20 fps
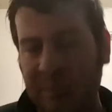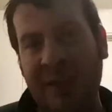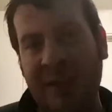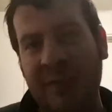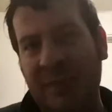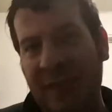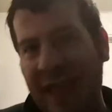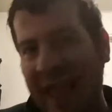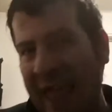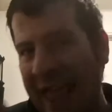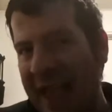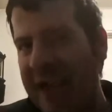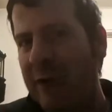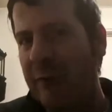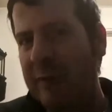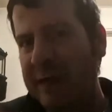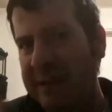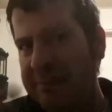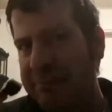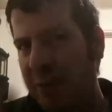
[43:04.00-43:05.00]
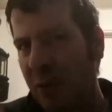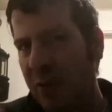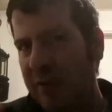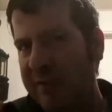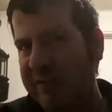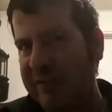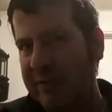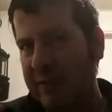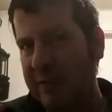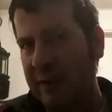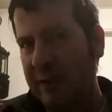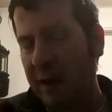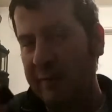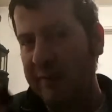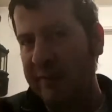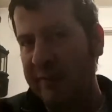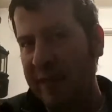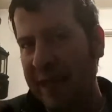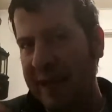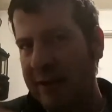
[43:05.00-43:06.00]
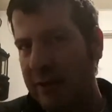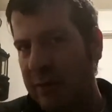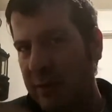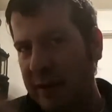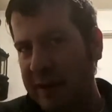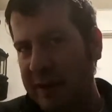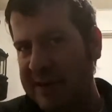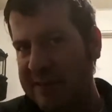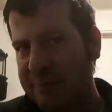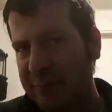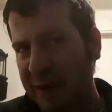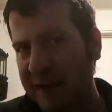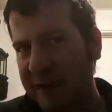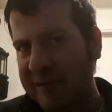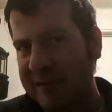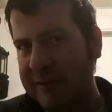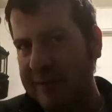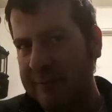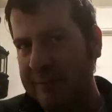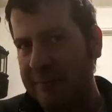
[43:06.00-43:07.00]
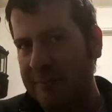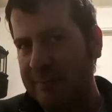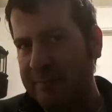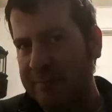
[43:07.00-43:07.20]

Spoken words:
the equity portion of that expression,